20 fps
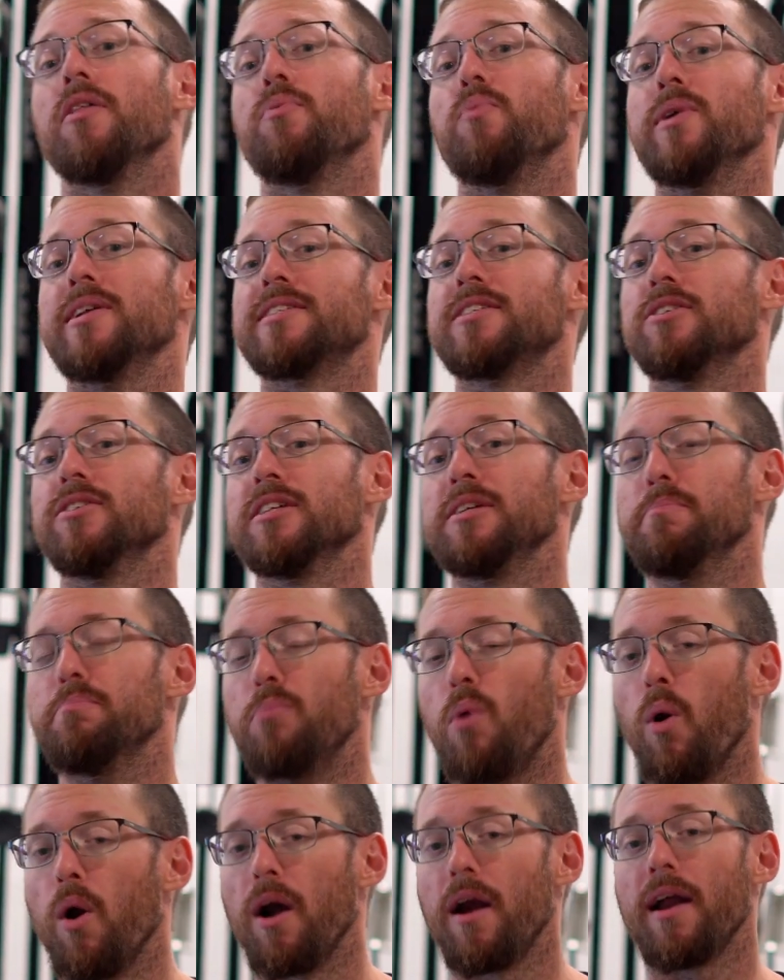We still need
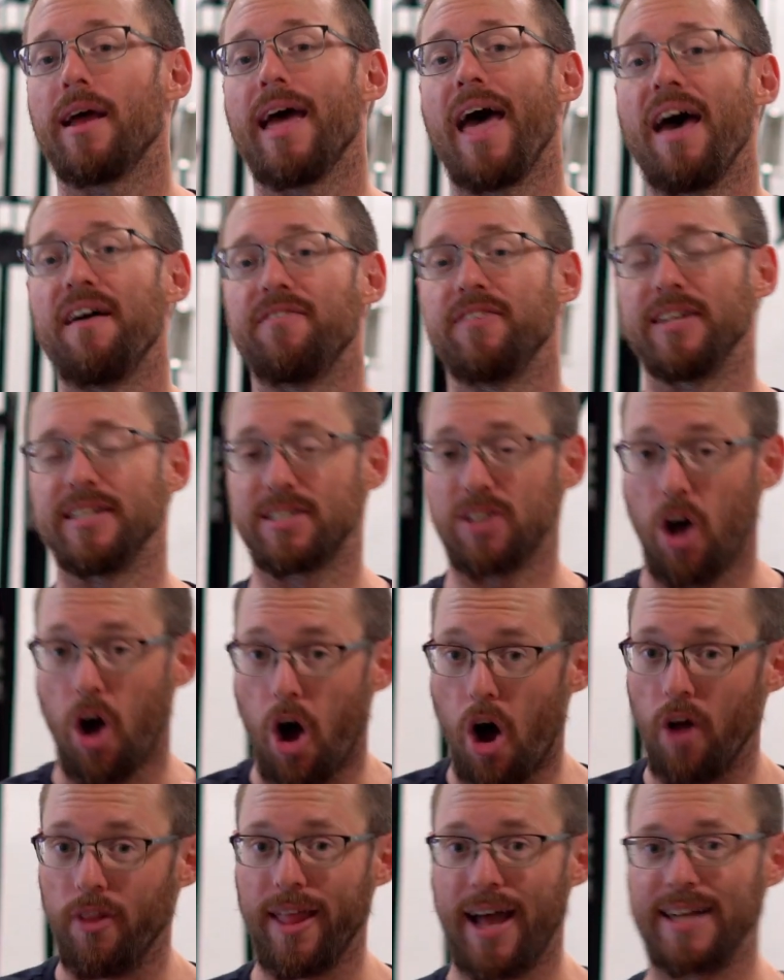more evidence
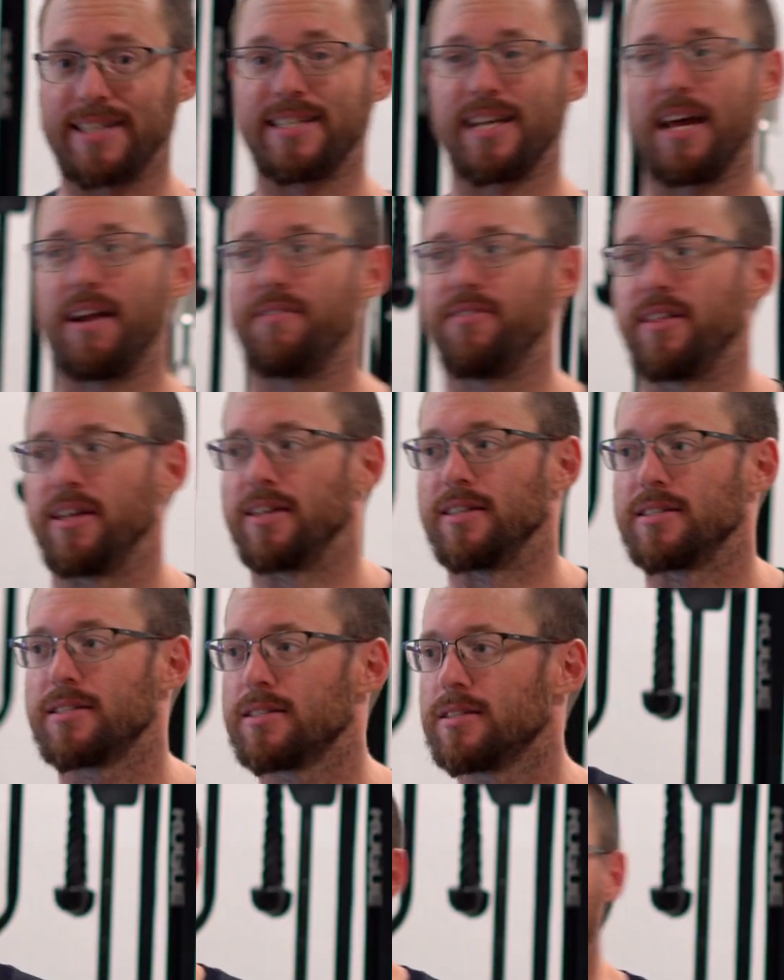on that side of
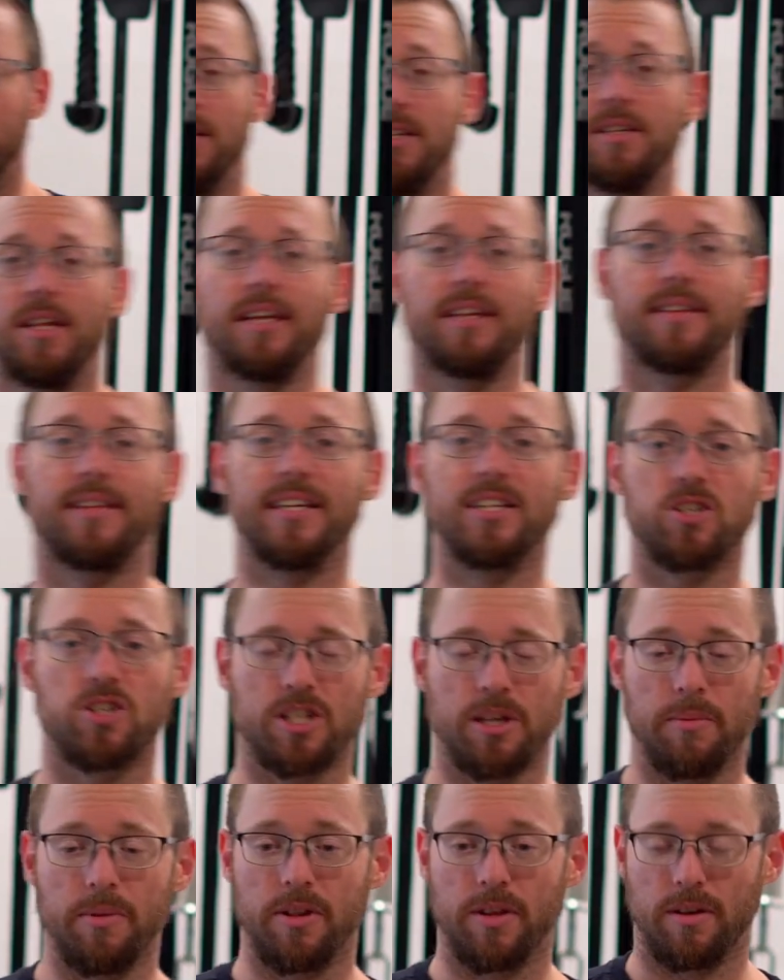things. See, like these are
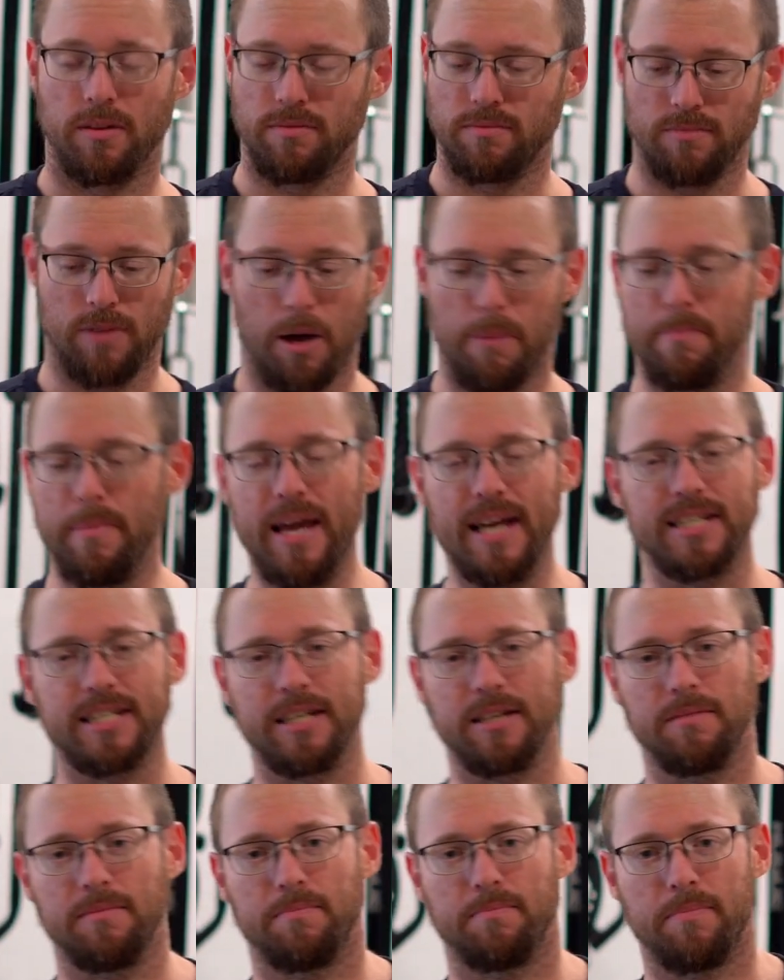some of the
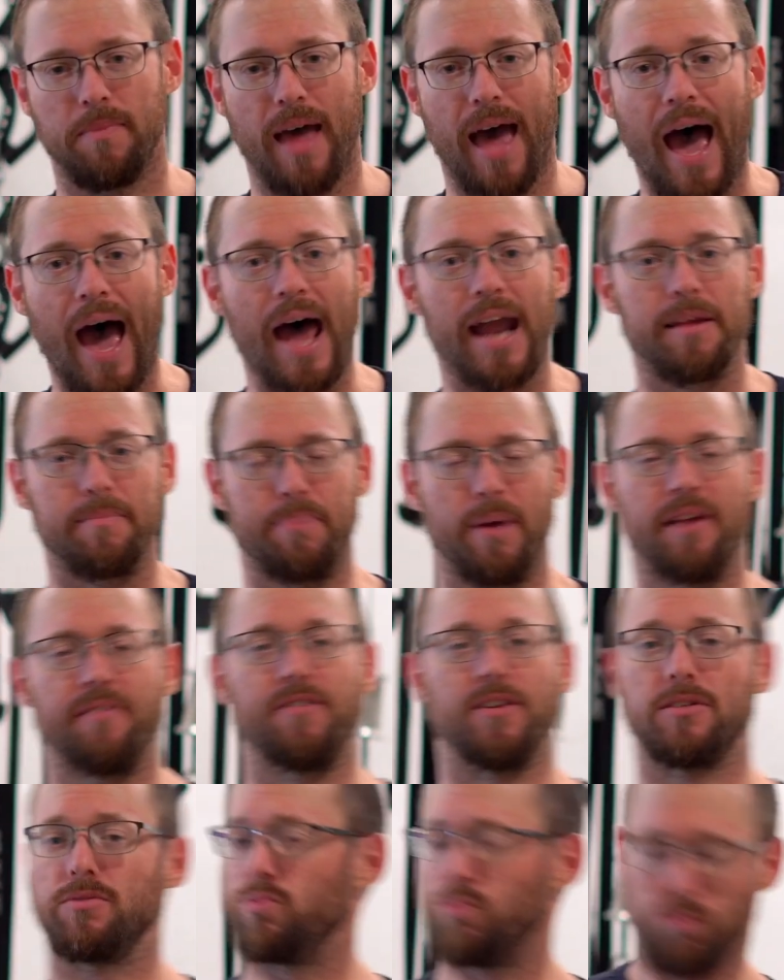amazing added
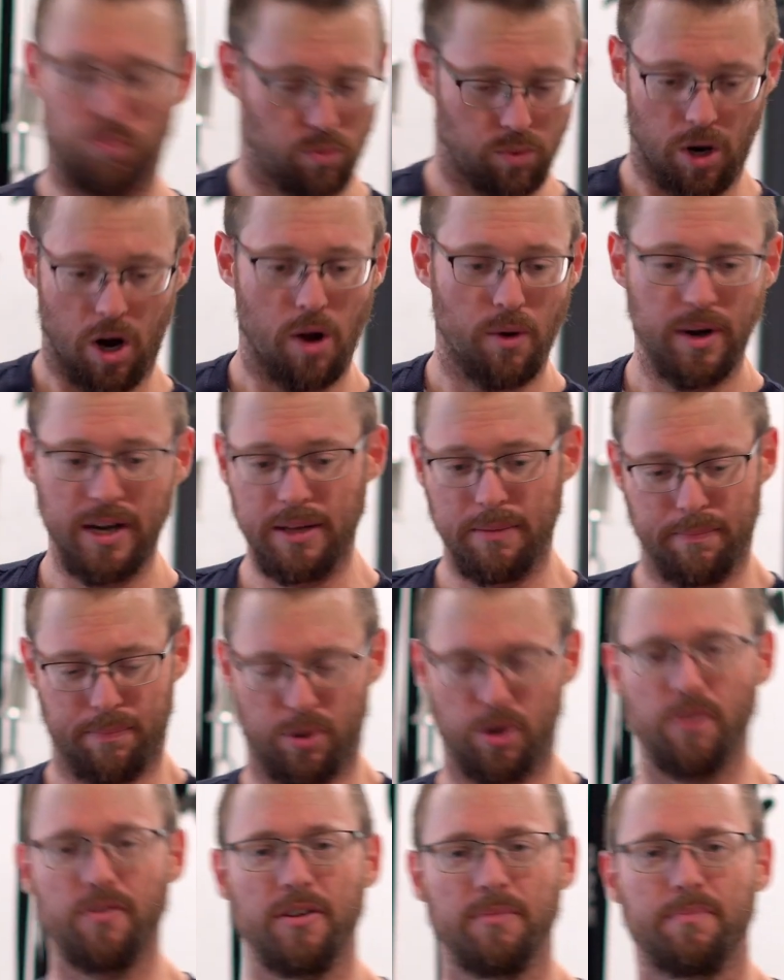benefits. We're already
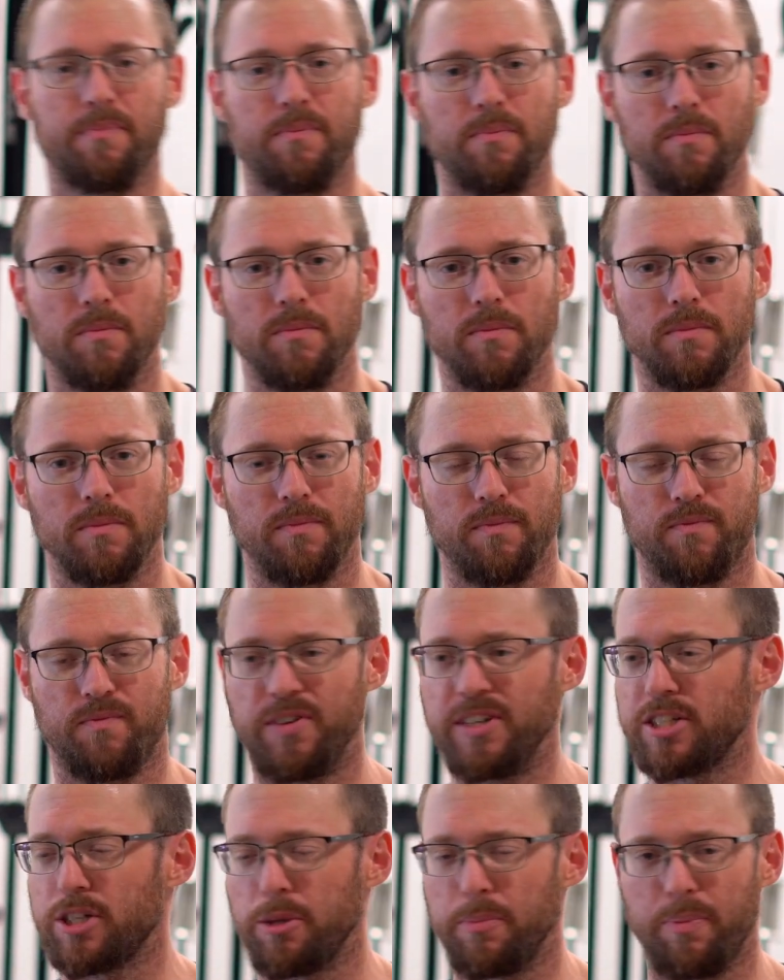improving
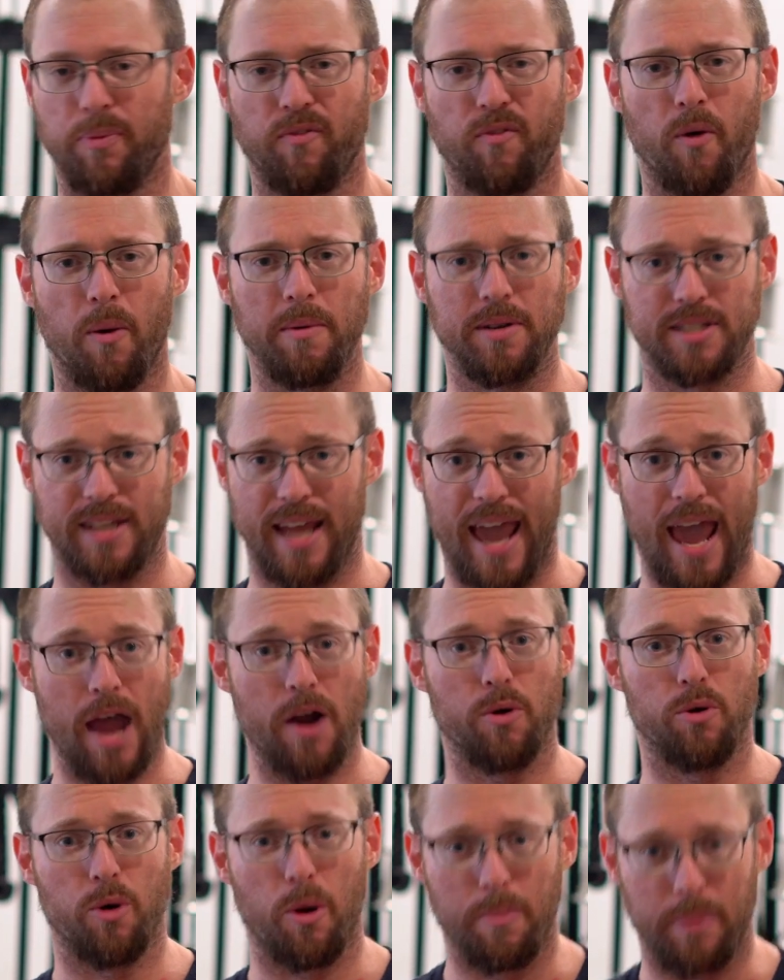physical performance,
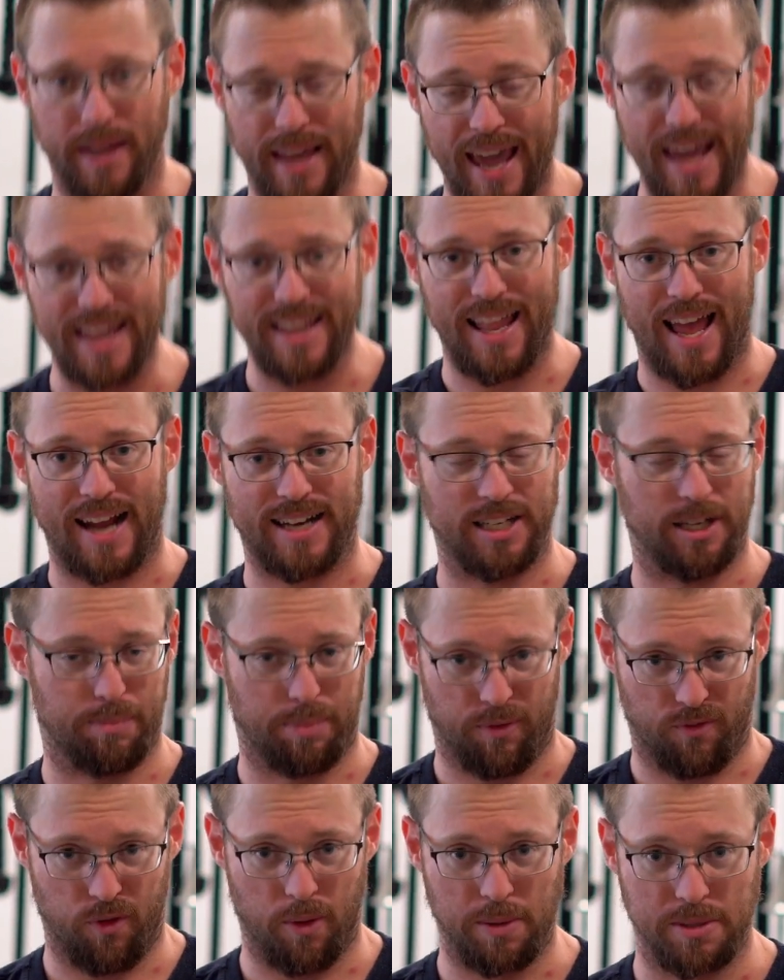anaerobic, alactic
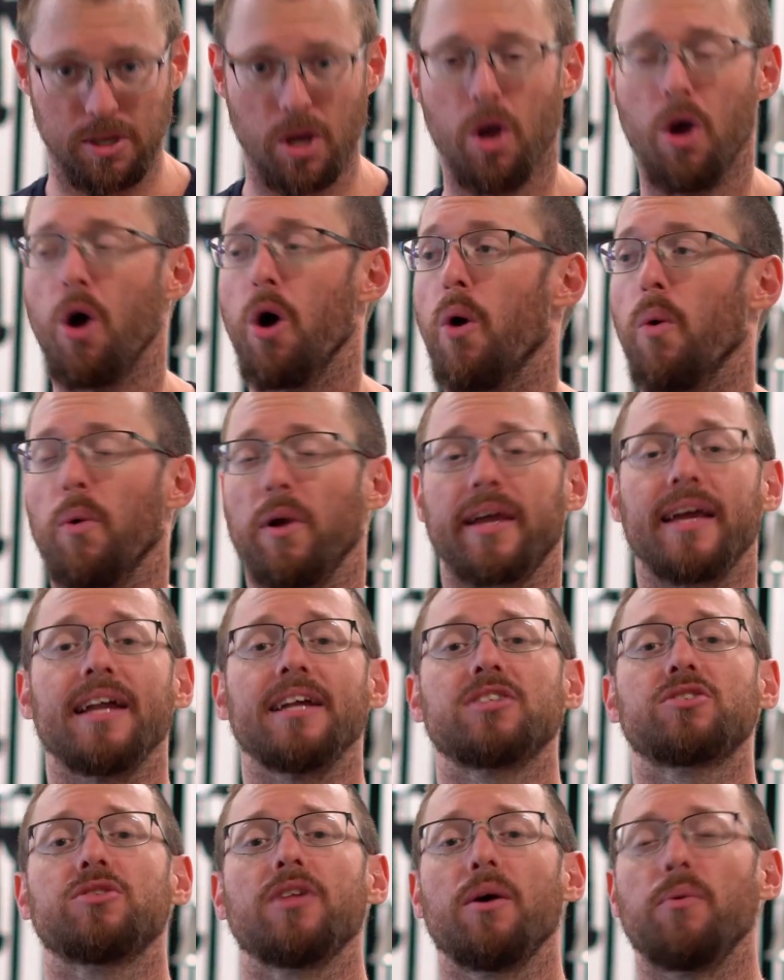performance. We're
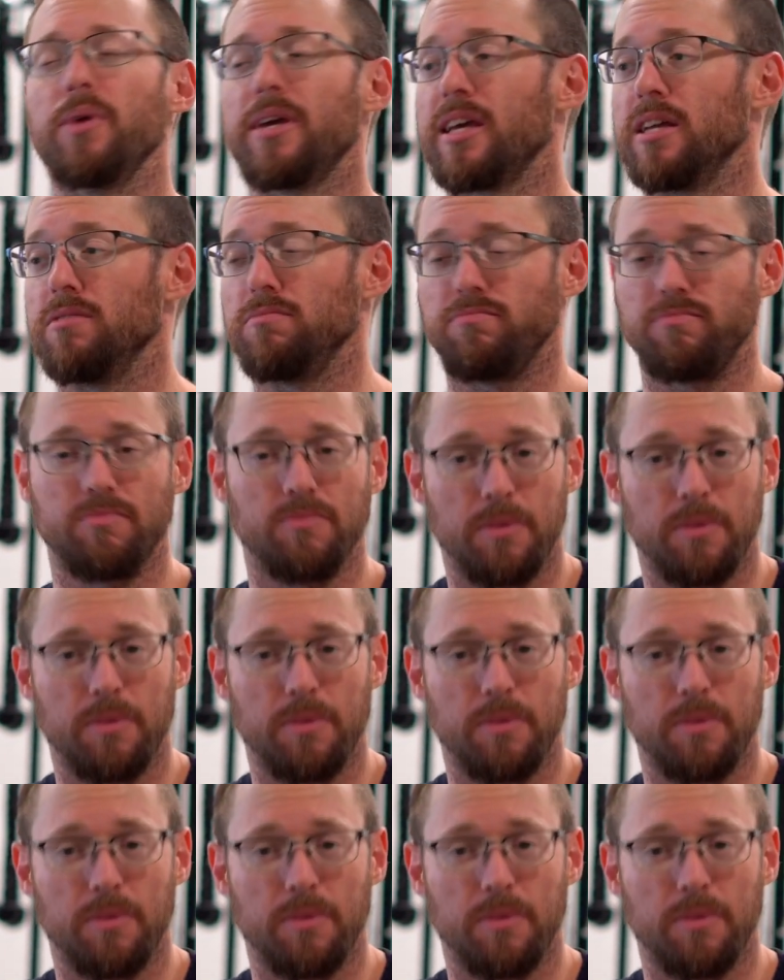getting so that we can